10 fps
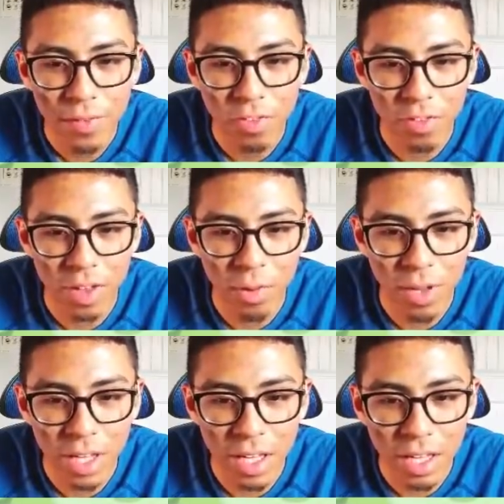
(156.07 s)
just so that
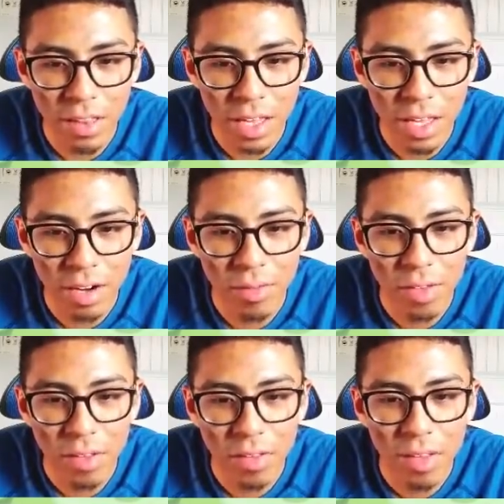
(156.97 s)
way they can take care of it.